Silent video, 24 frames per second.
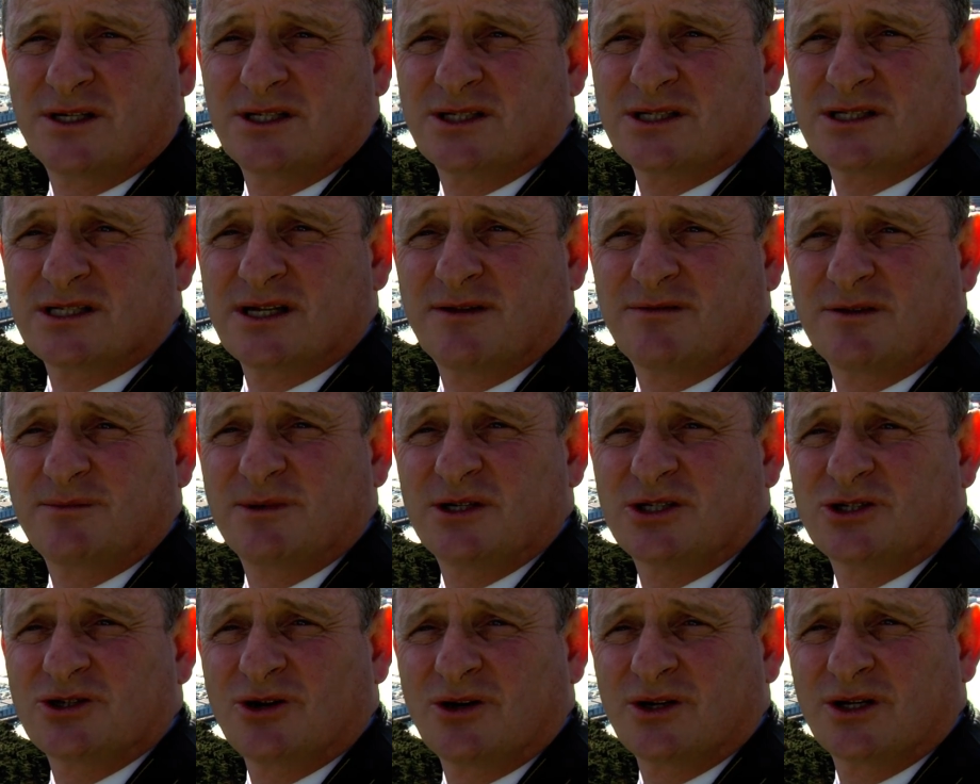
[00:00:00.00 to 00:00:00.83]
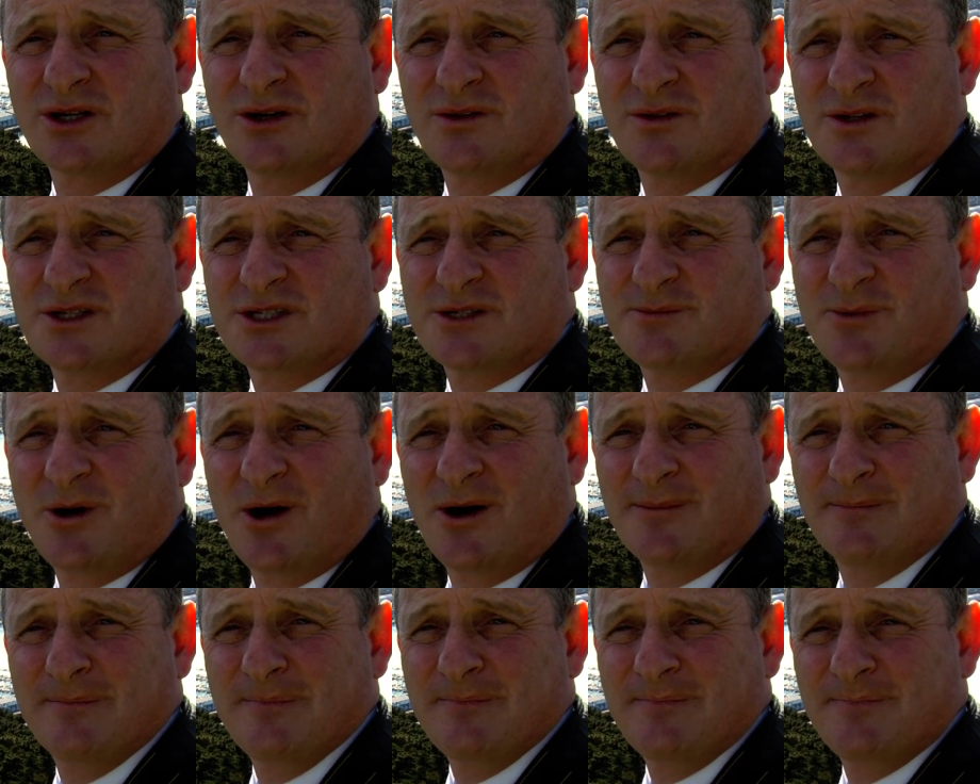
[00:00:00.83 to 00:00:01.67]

you just have to be Johnny on the spot.